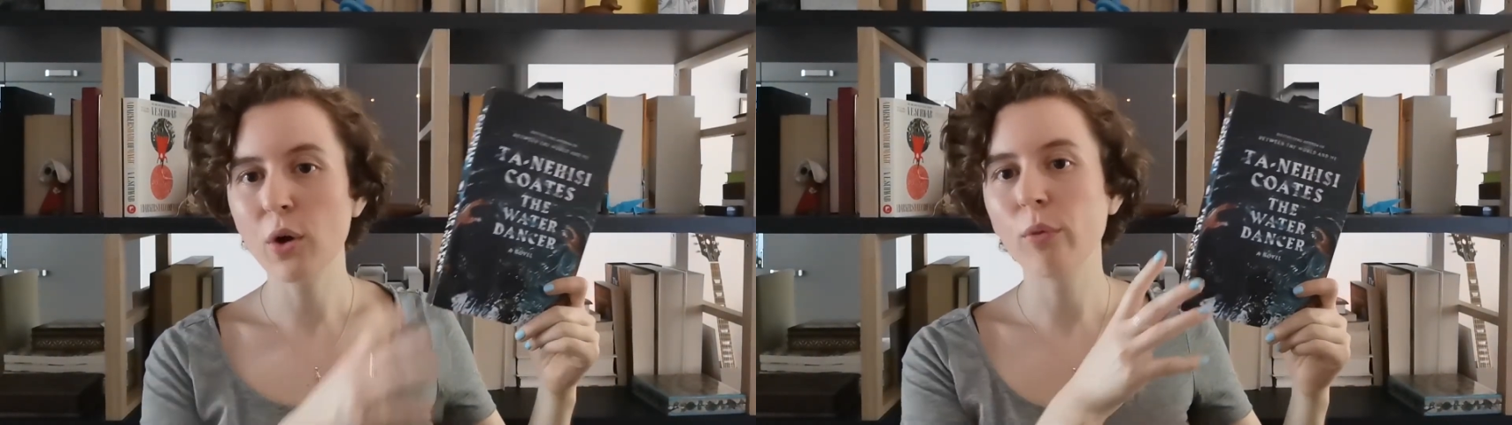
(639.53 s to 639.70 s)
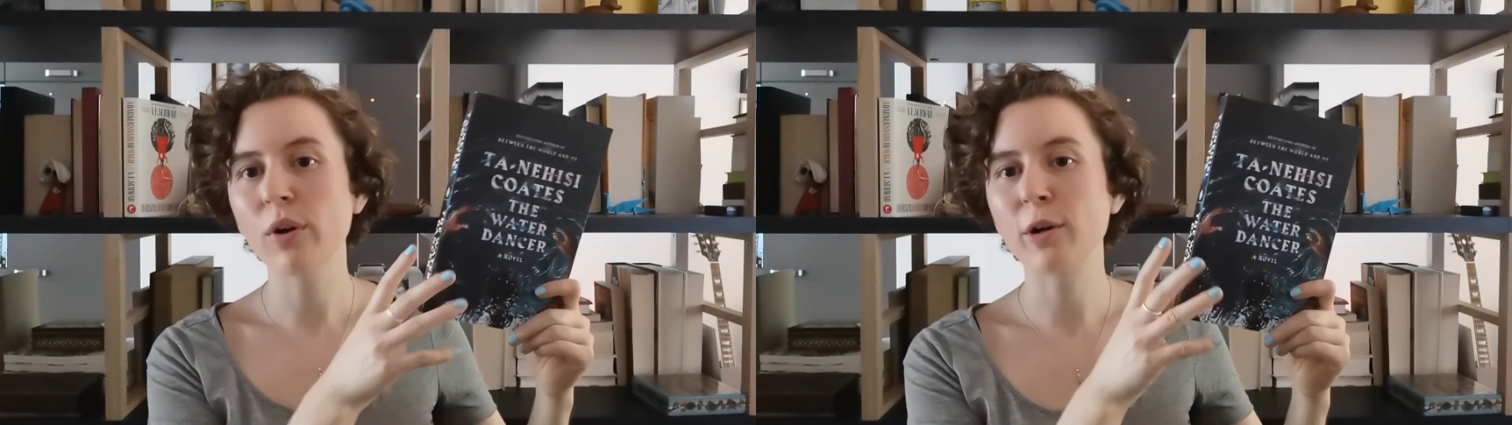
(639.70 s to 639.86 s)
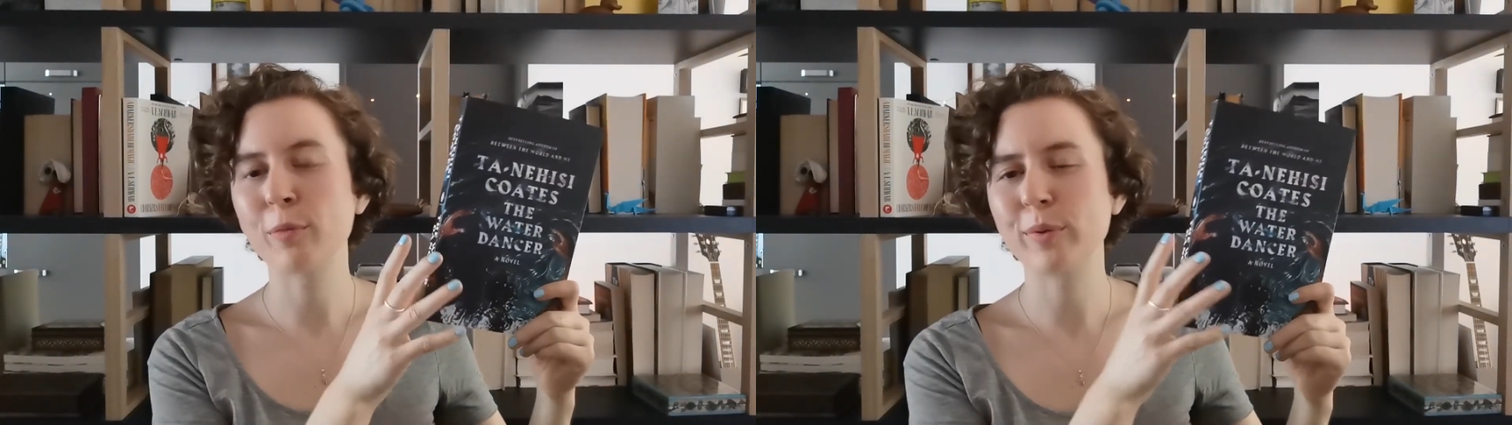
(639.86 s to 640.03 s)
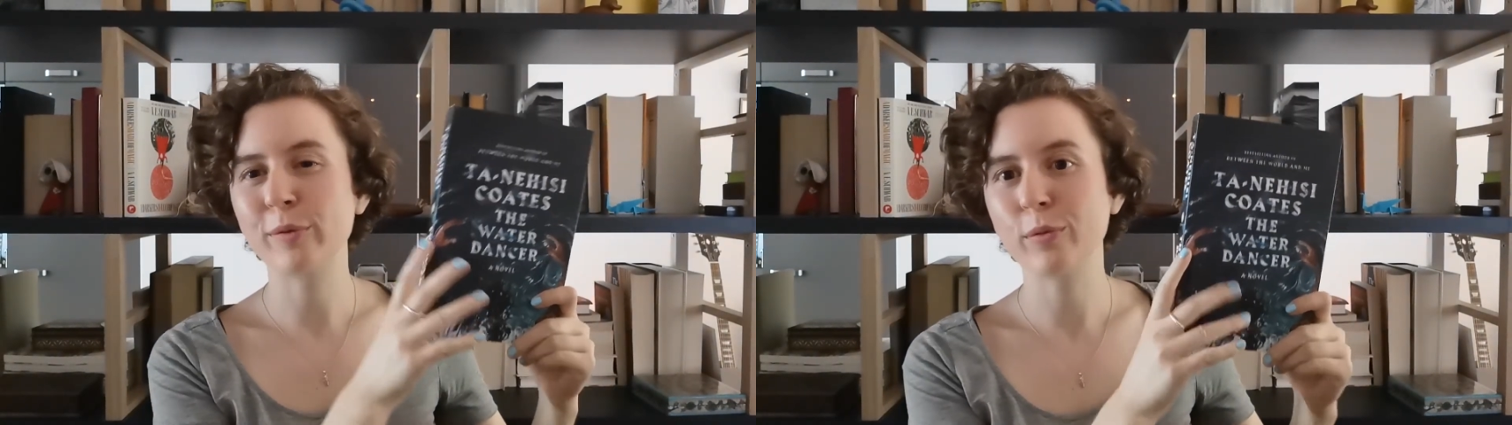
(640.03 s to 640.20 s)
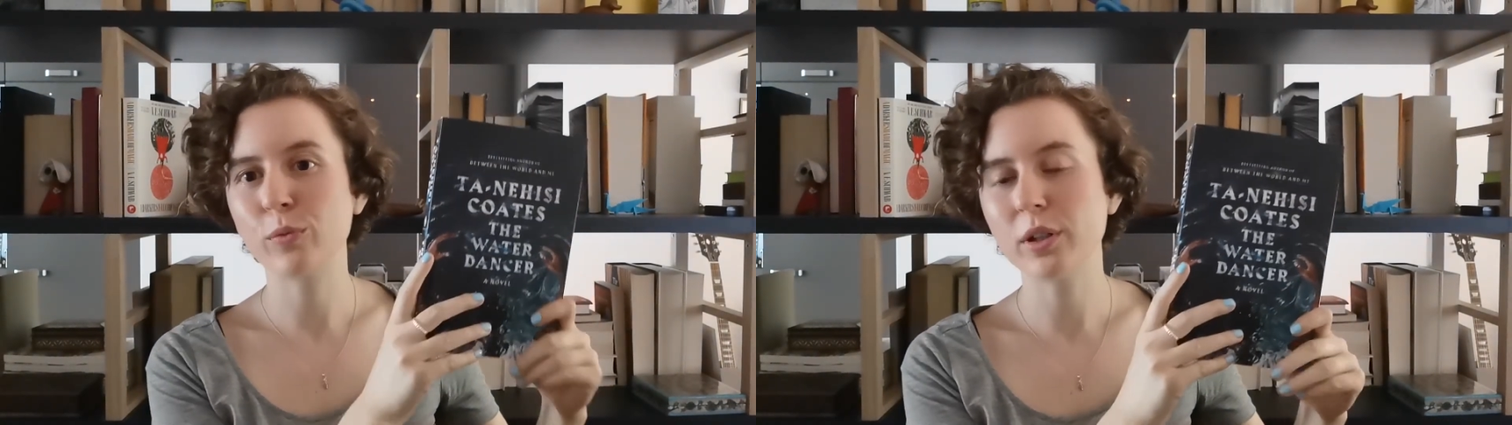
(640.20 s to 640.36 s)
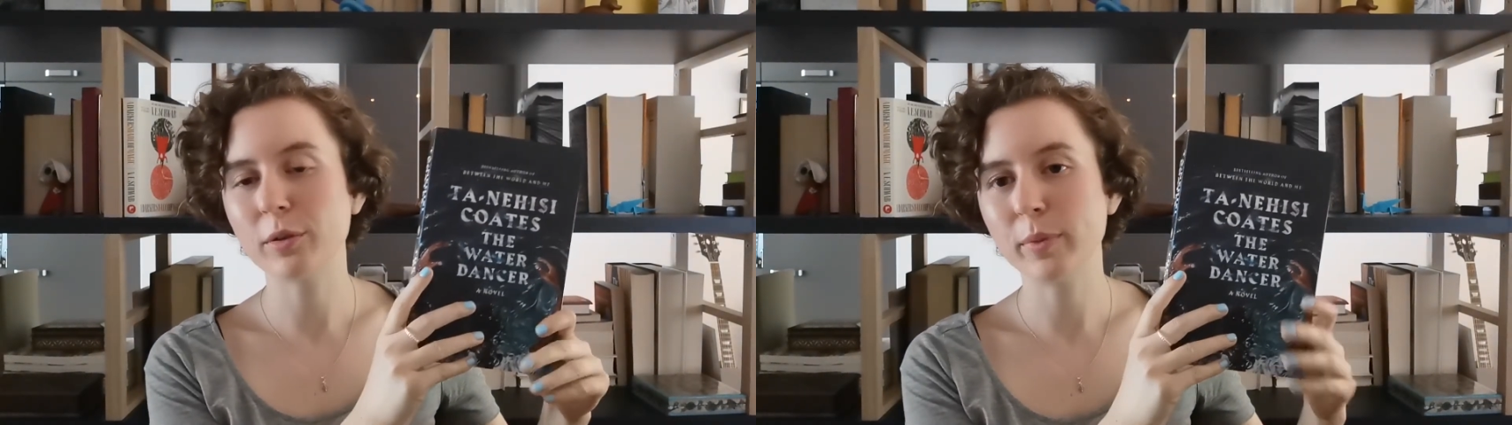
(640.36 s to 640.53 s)
where
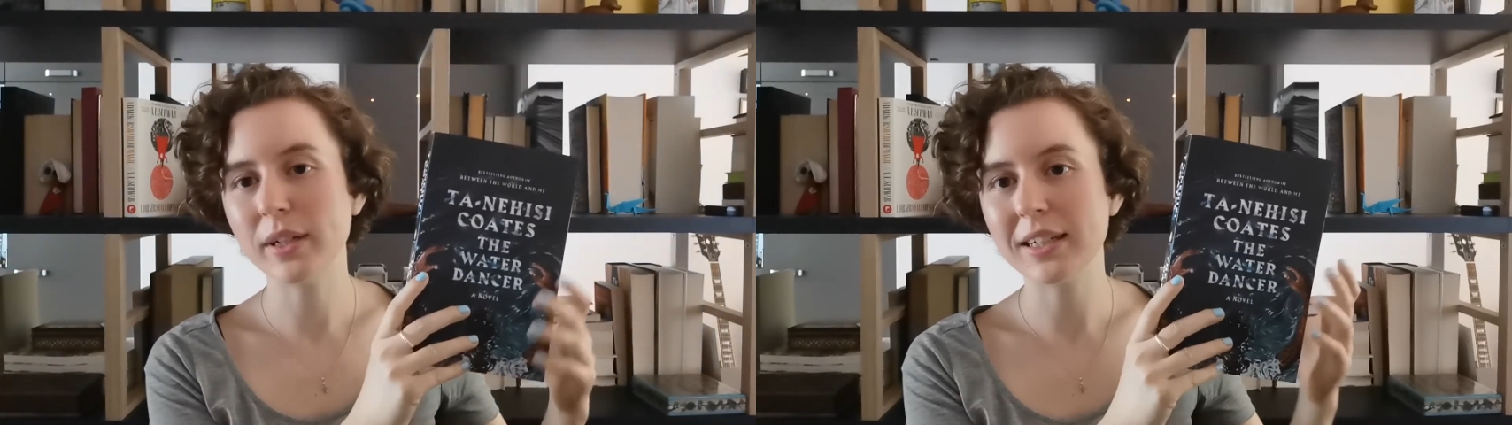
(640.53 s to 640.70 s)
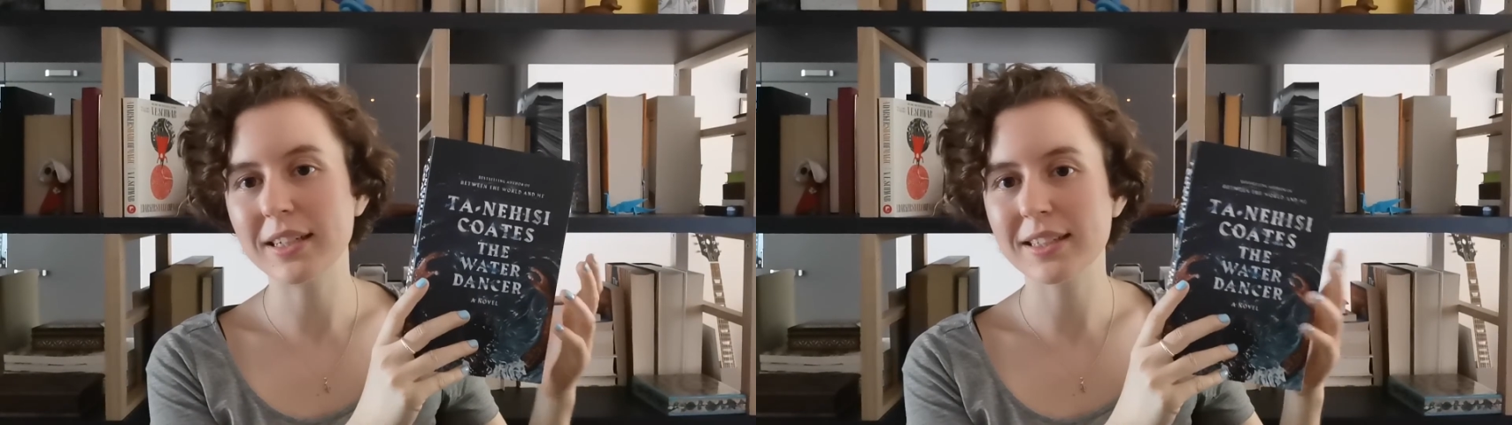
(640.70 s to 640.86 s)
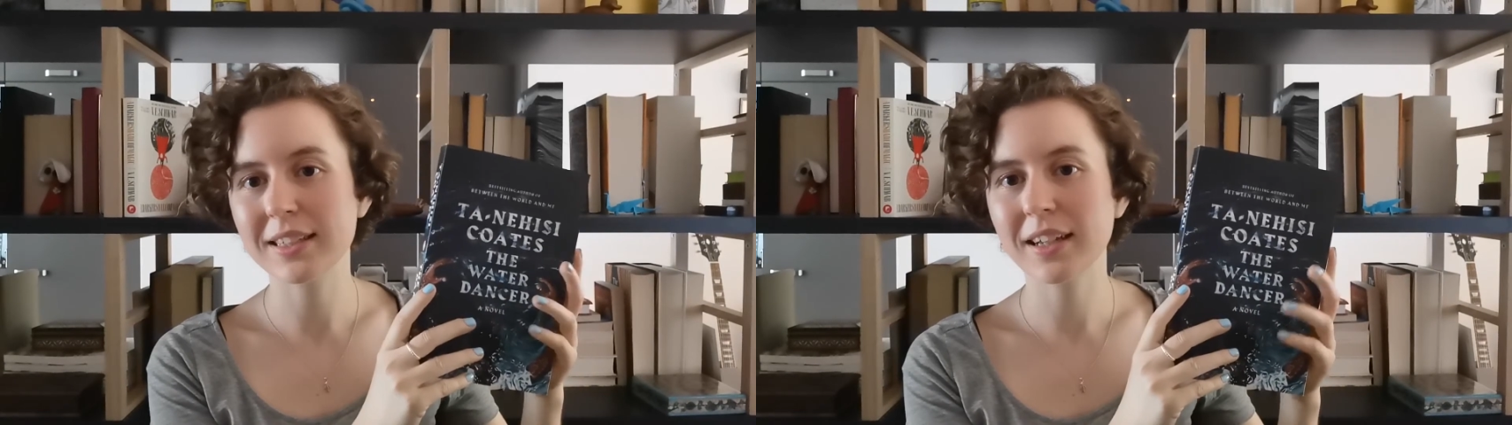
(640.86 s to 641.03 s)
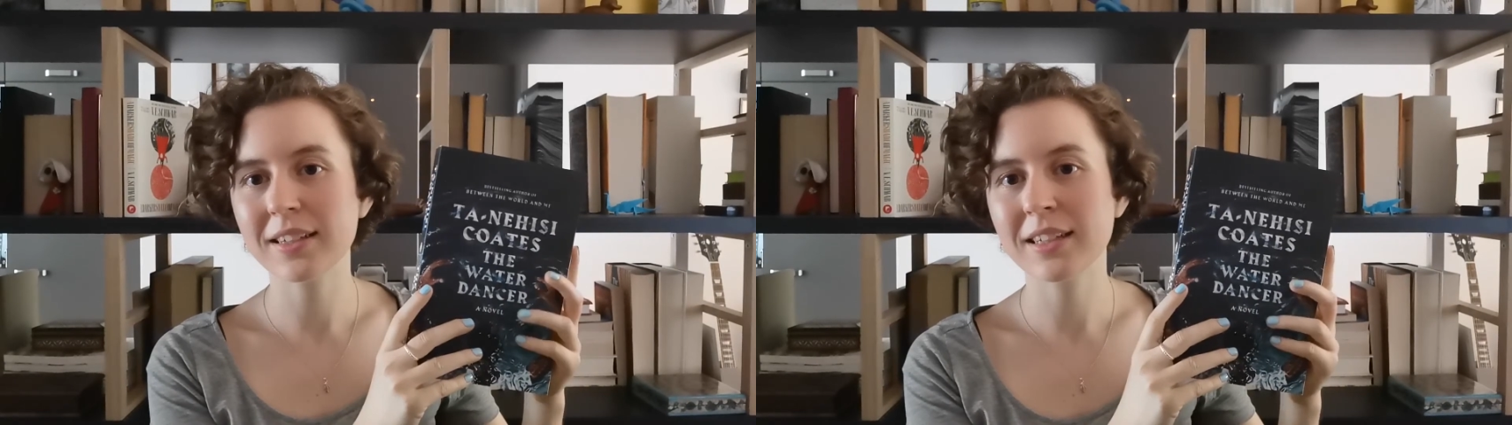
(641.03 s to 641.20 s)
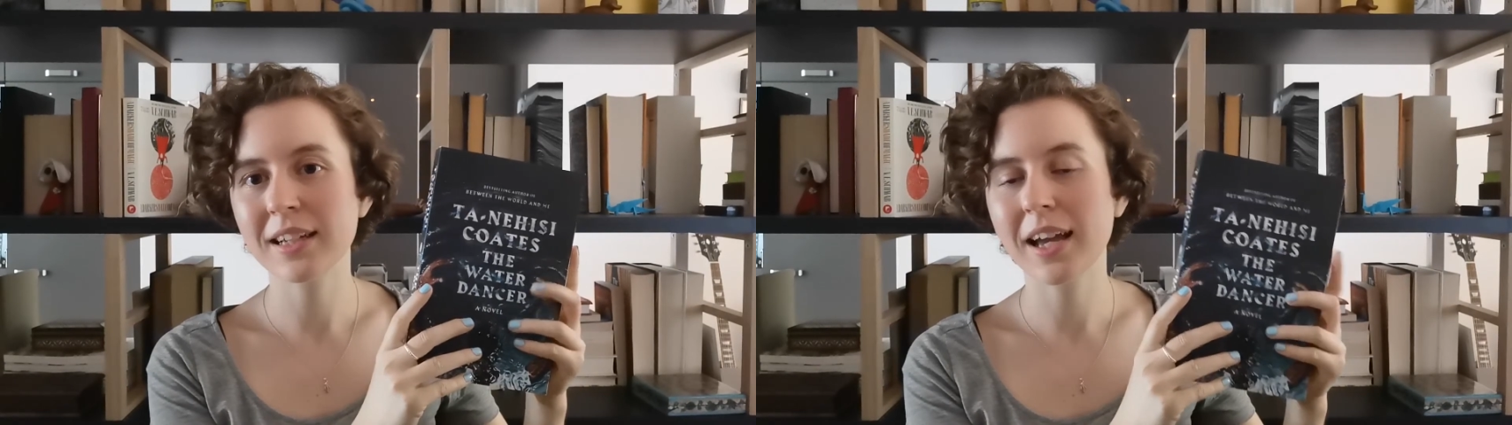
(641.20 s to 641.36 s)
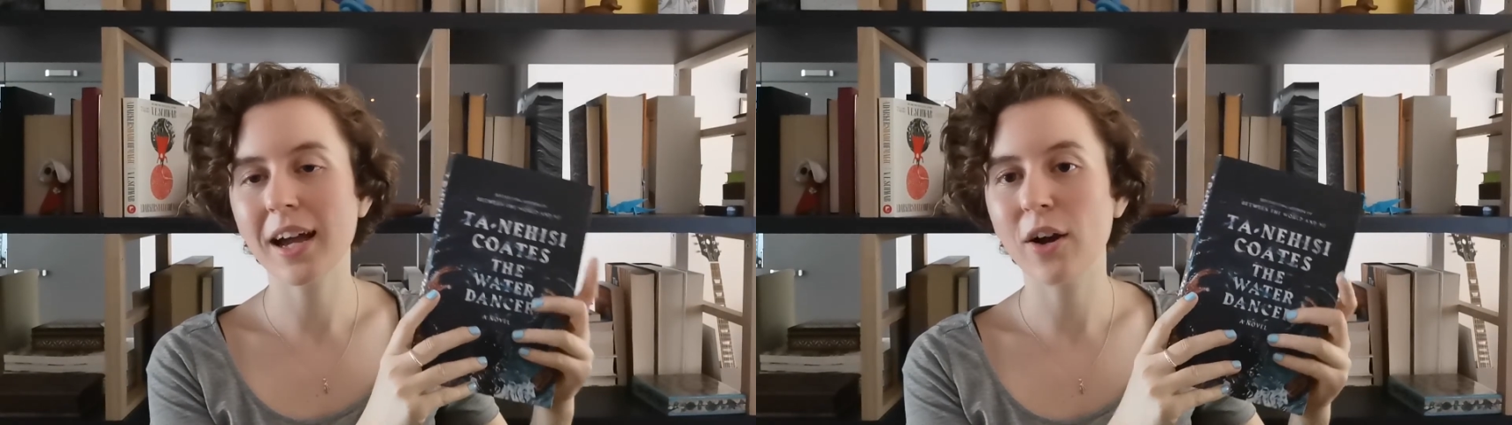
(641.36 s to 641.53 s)
we'll be
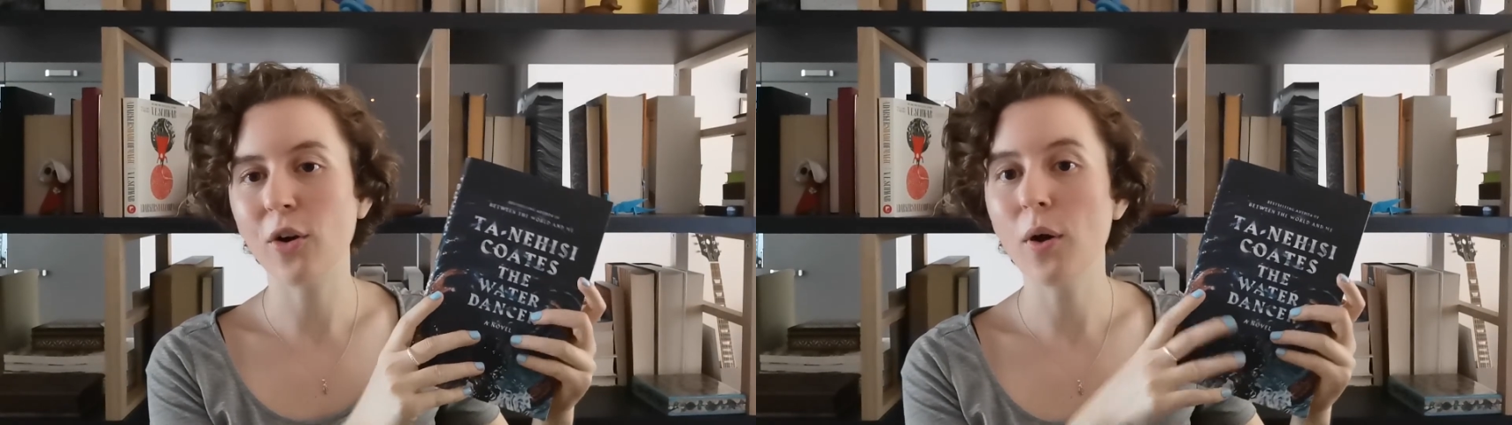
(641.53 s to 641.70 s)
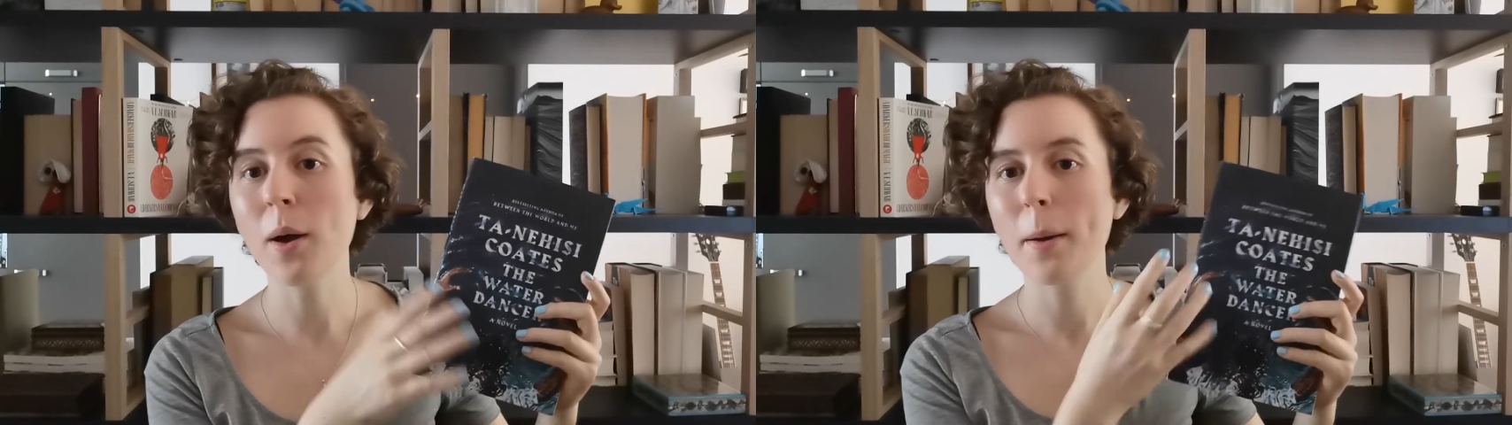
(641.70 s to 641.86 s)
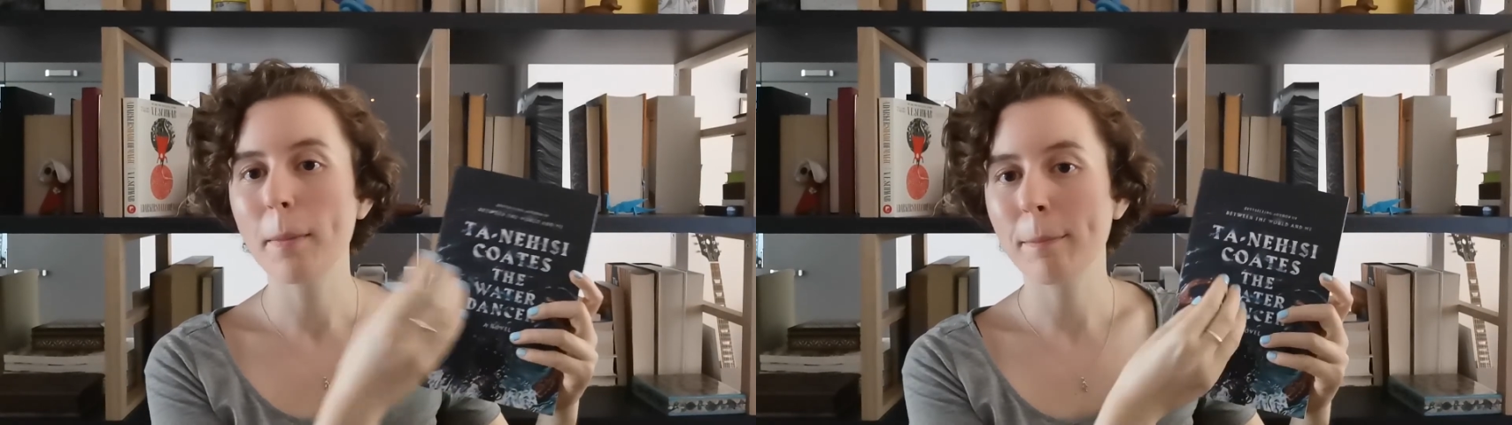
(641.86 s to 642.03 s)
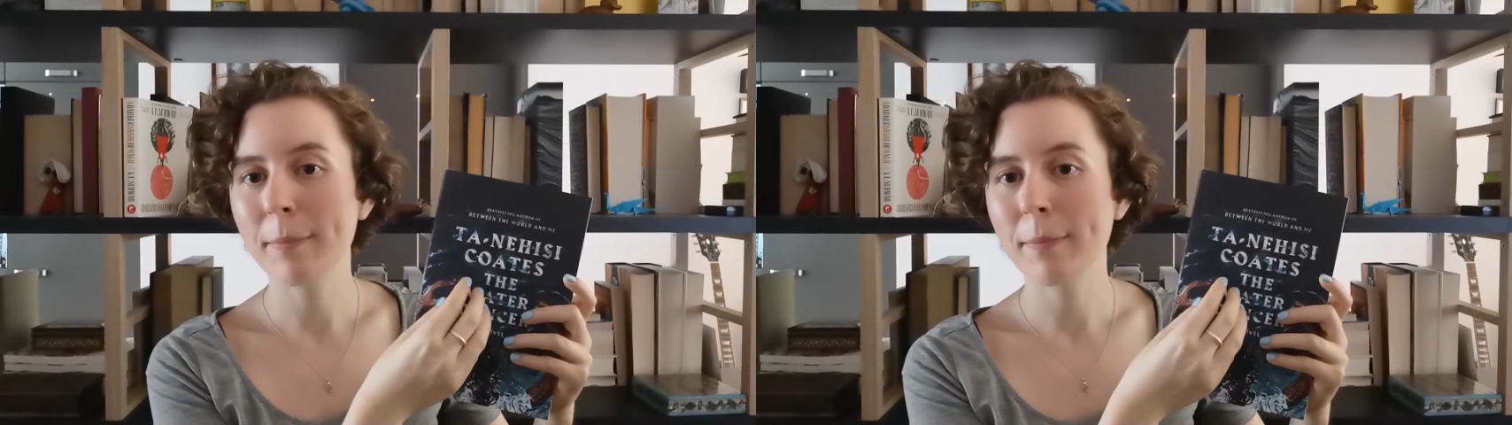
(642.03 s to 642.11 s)
discussing how